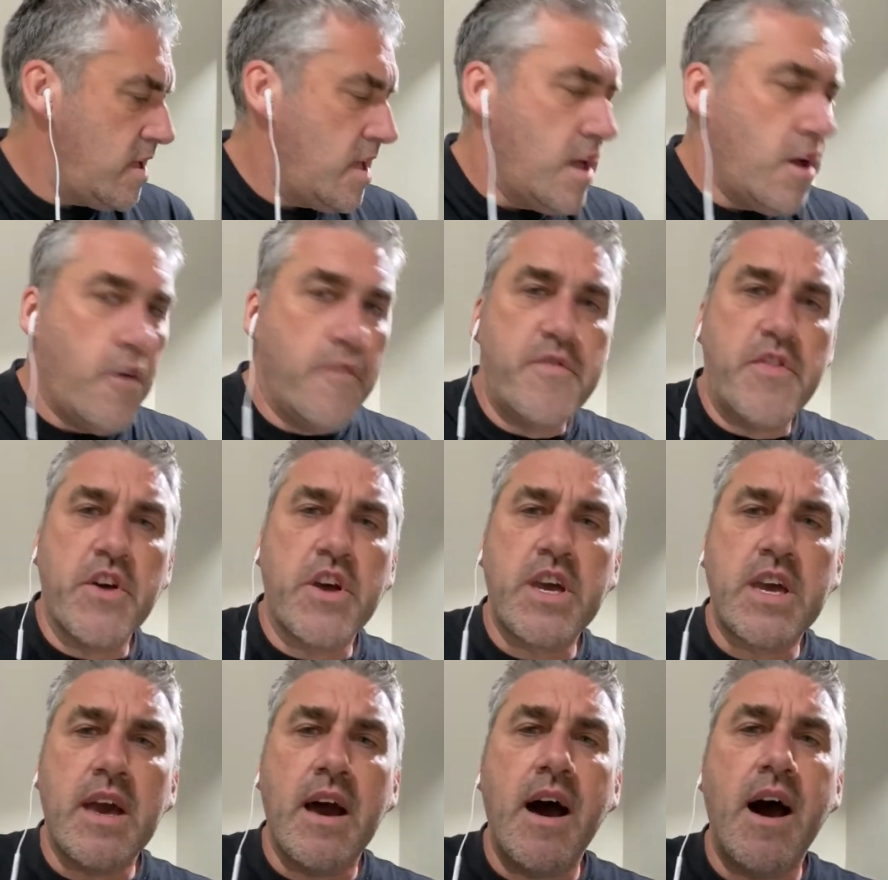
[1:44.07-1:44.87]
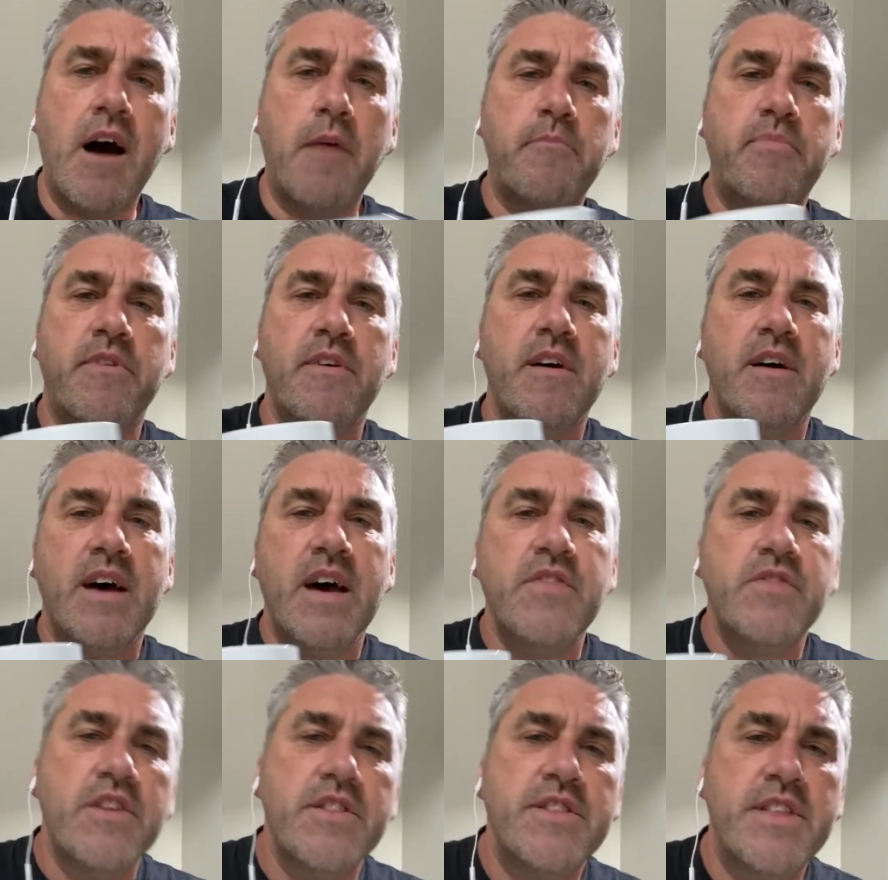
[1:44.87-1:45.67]
of the cup
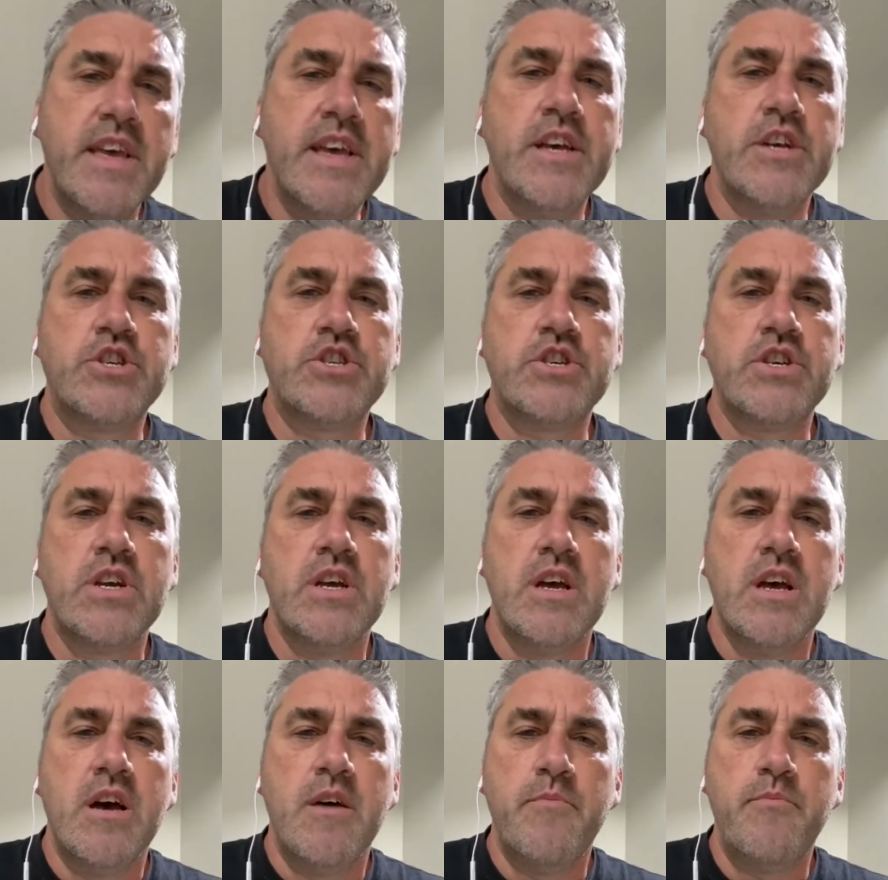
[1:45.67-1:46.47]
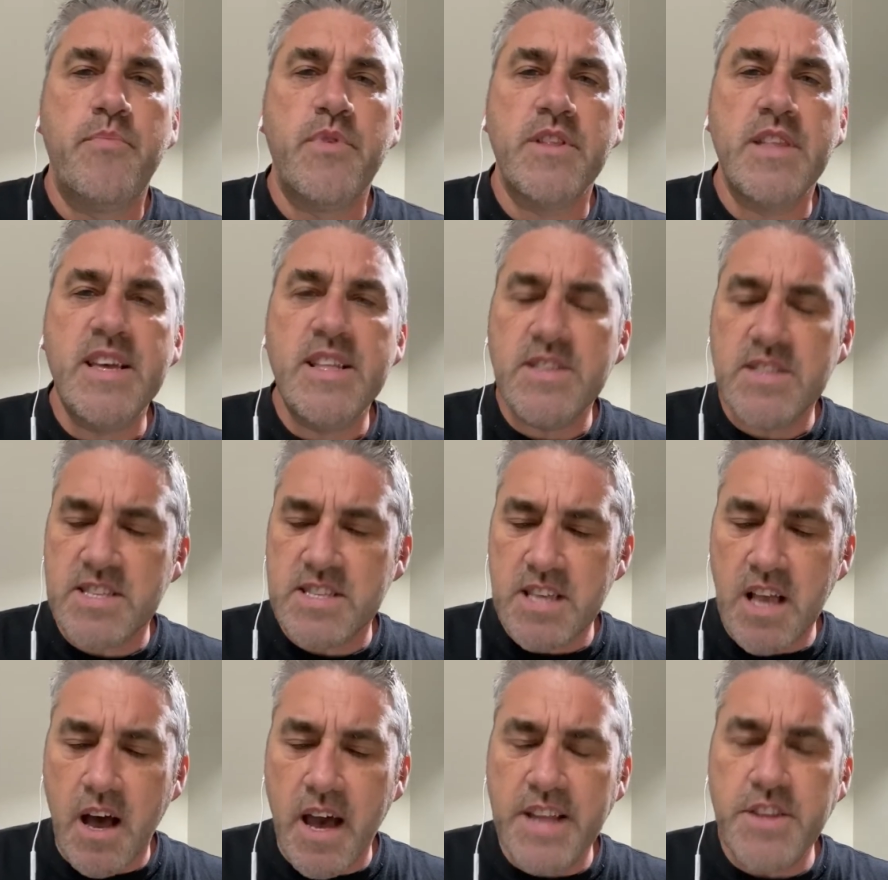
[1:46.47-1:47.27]
and the dish, but
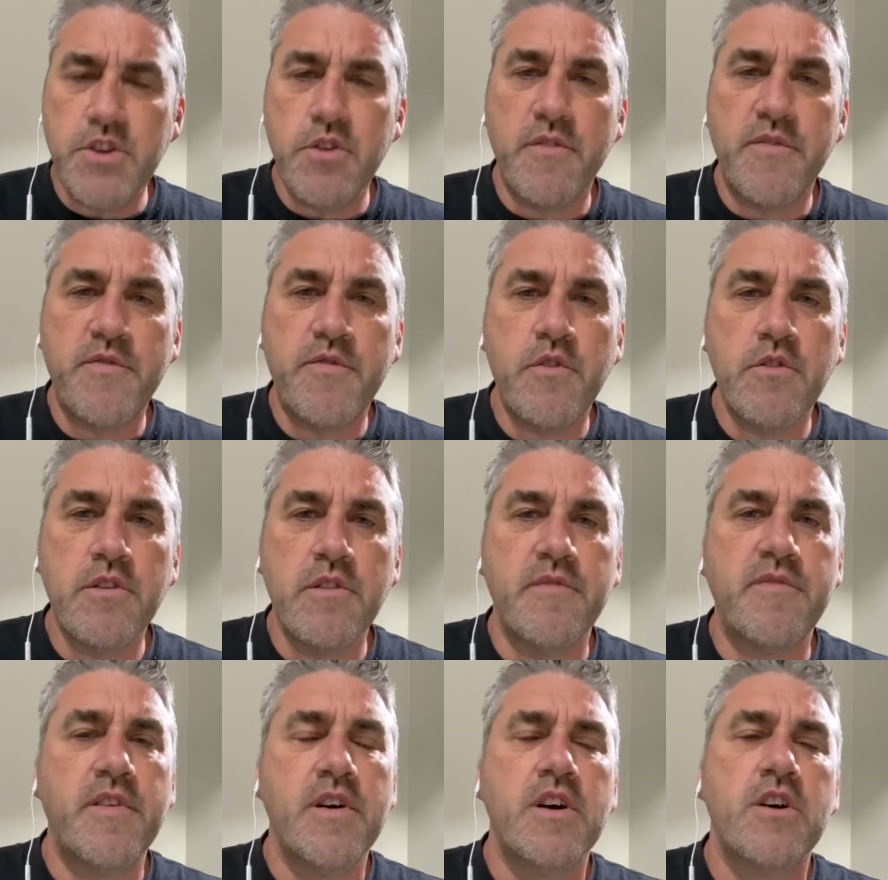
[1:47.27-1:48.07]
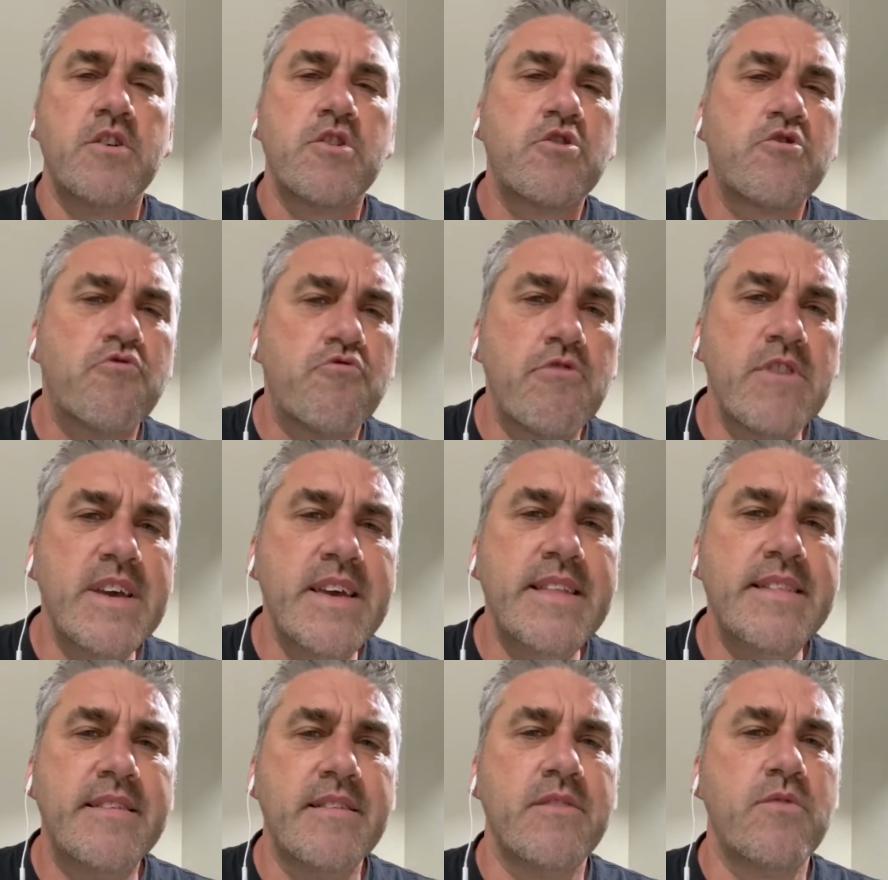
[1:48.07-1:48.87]
inside you're full of
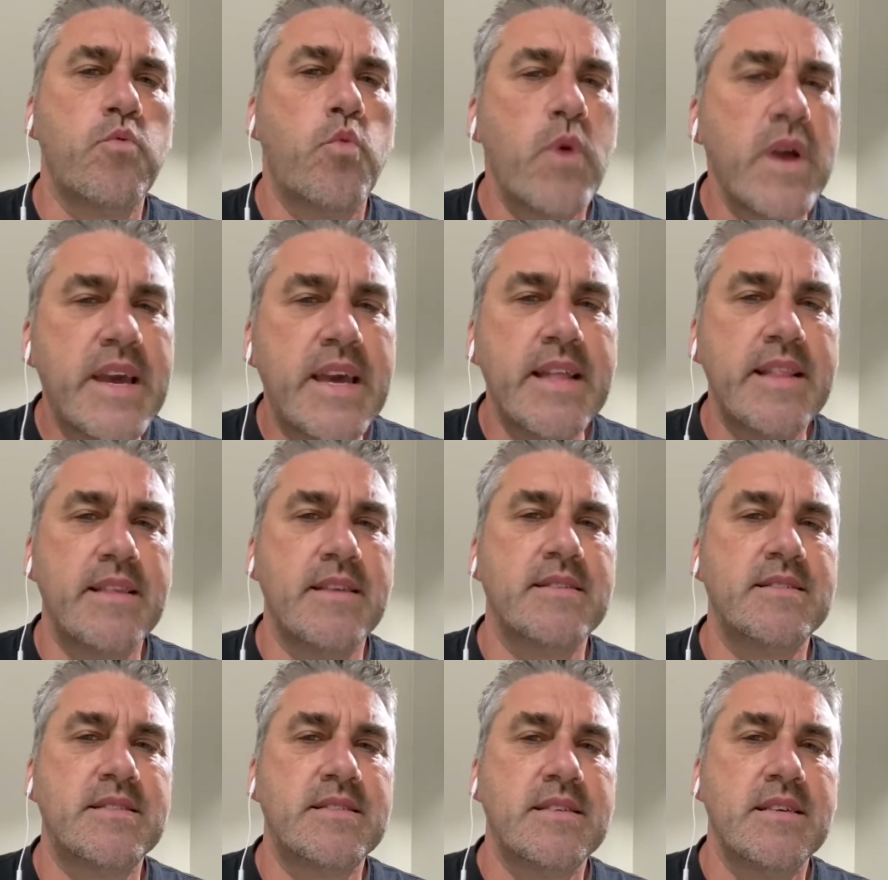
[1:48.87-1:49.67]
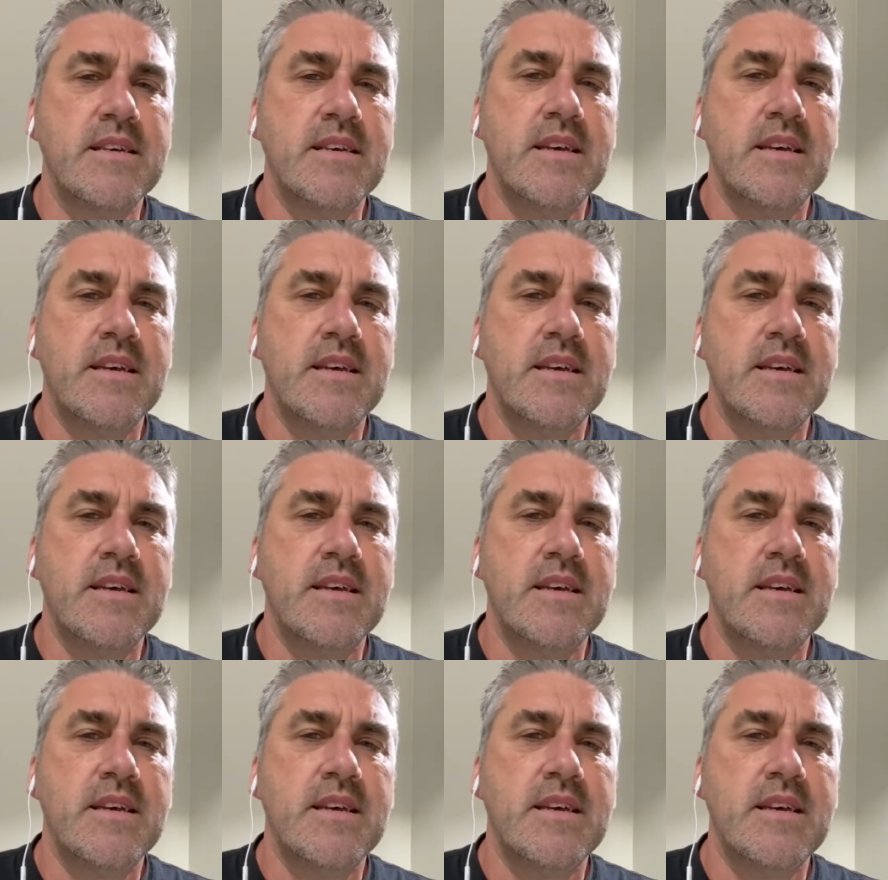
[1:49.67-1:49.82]
greed and wickedness.